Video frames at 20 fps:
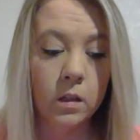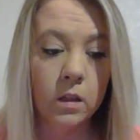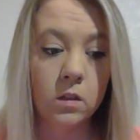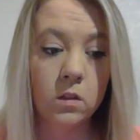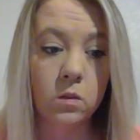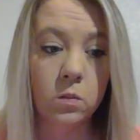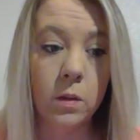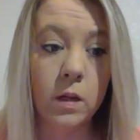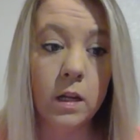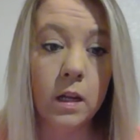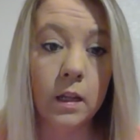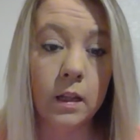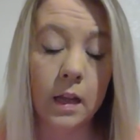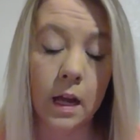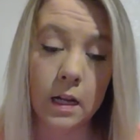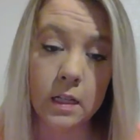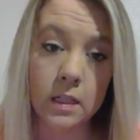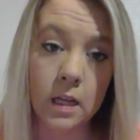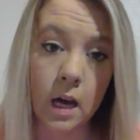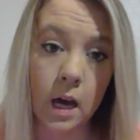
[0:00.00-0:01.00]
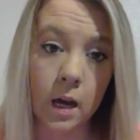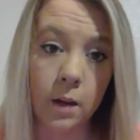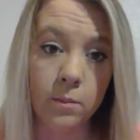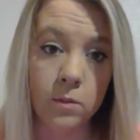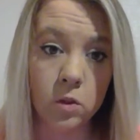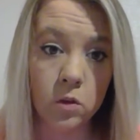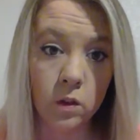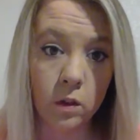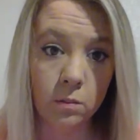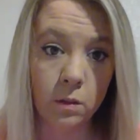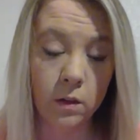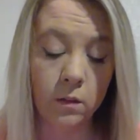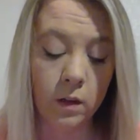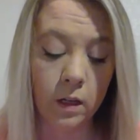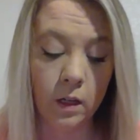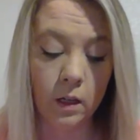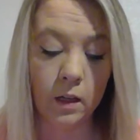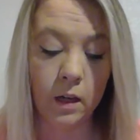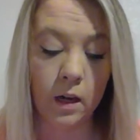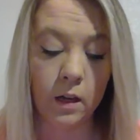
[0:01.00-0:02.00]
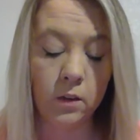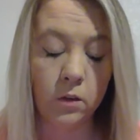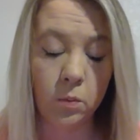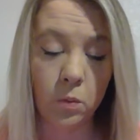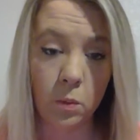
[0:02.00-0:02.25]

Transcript: spending that time doing my reading guides,